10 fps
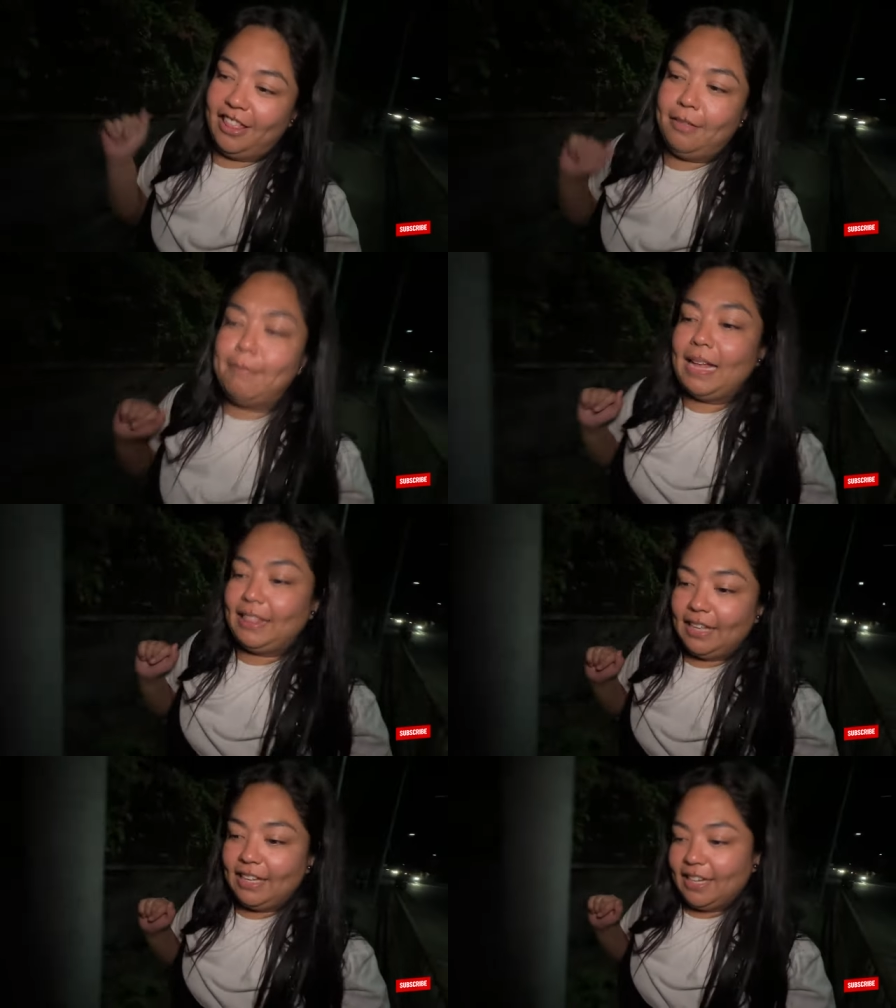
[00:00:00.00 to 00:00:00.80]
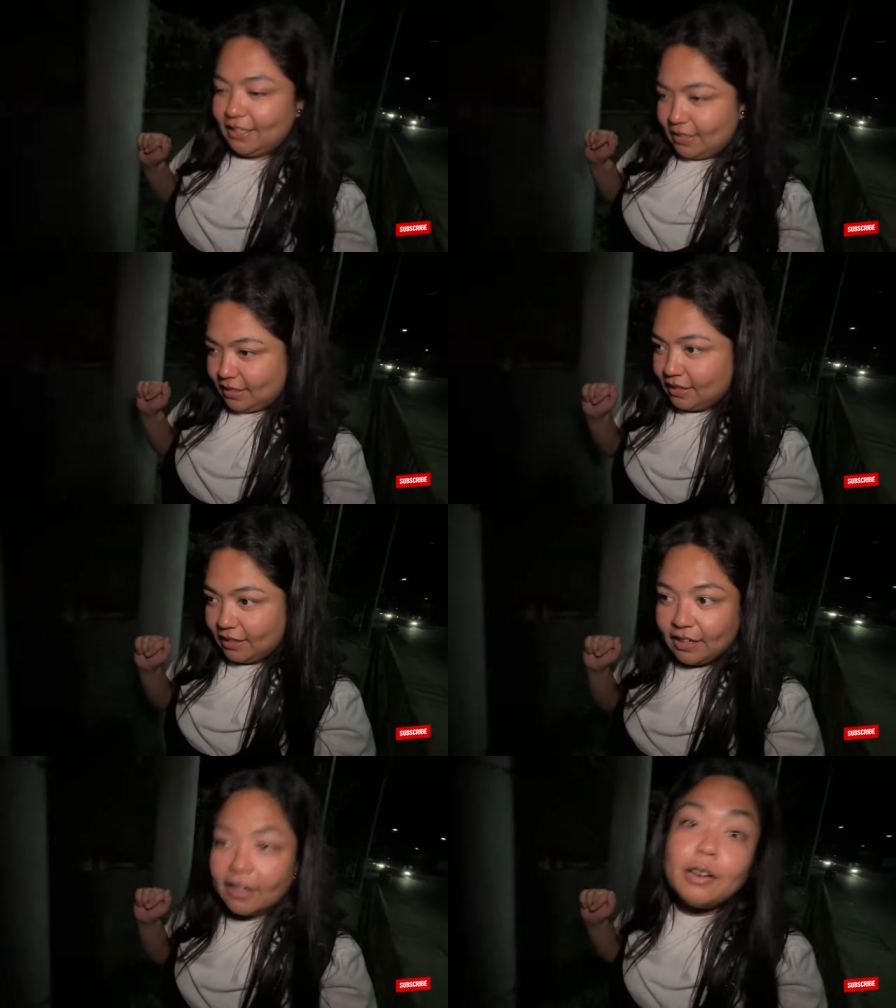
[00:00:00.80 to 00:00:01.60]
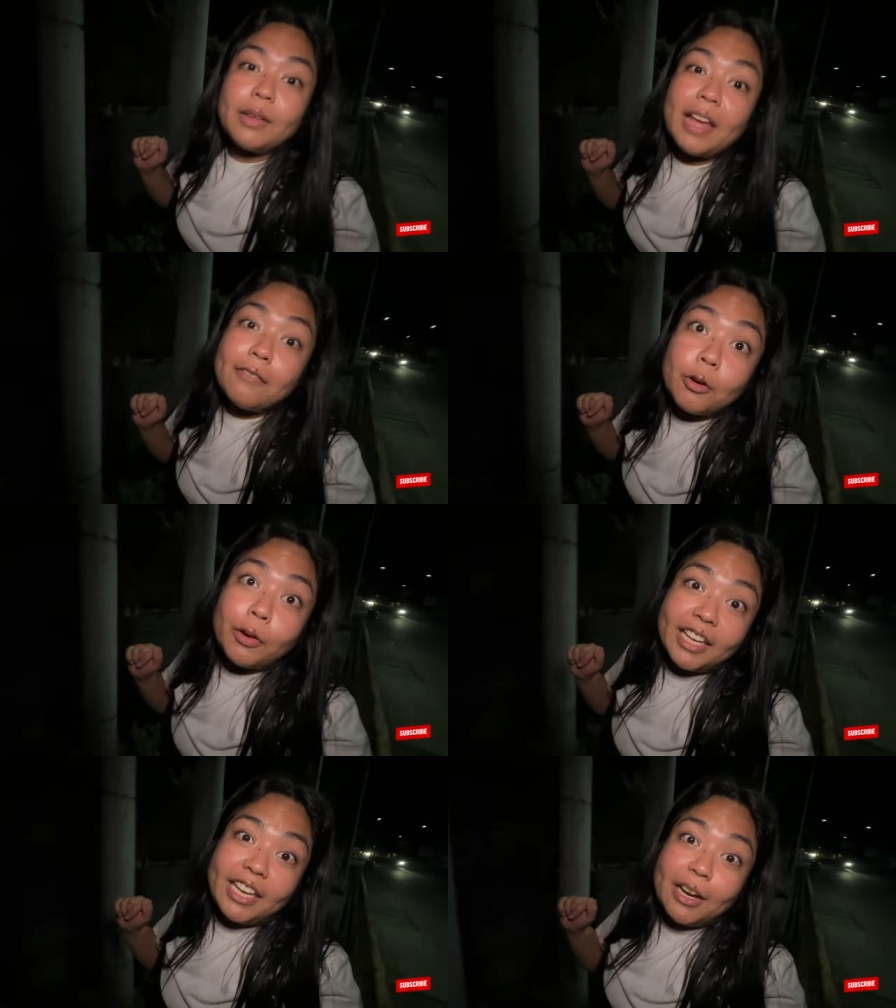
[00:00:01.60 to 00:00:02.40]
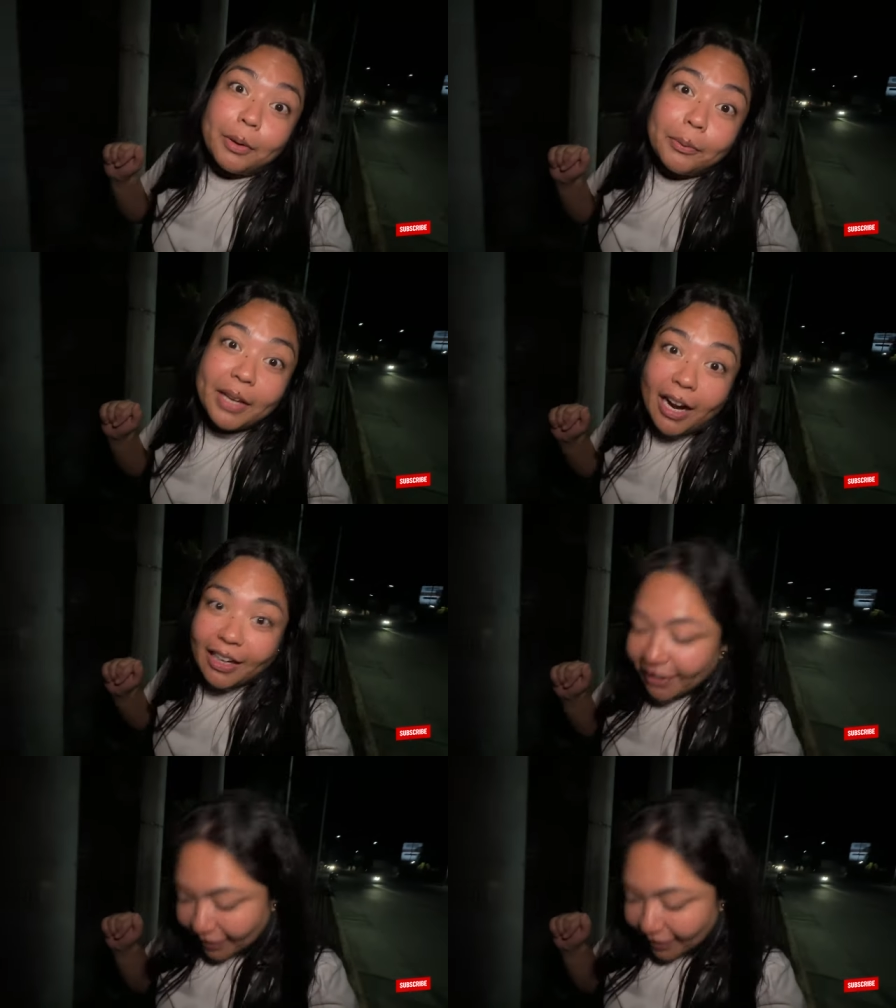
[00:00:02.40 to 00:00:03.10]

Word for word: The bad thing is, we have no idea where we are.